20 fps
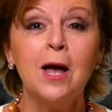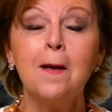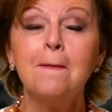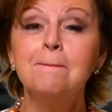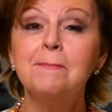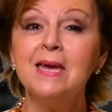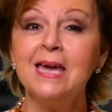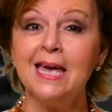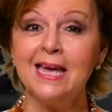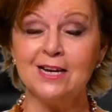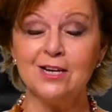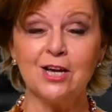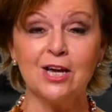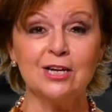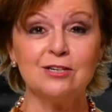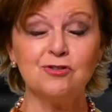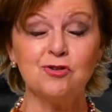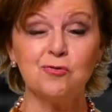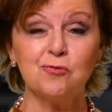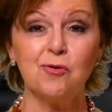be in
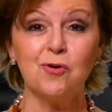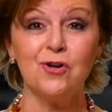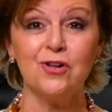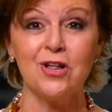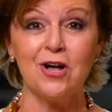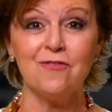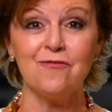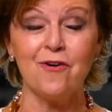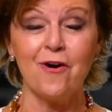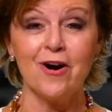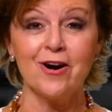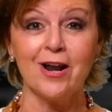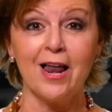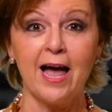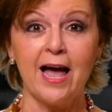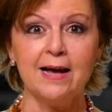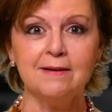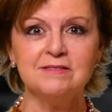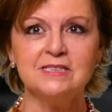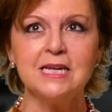control of our
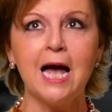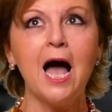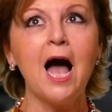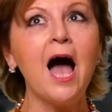lives.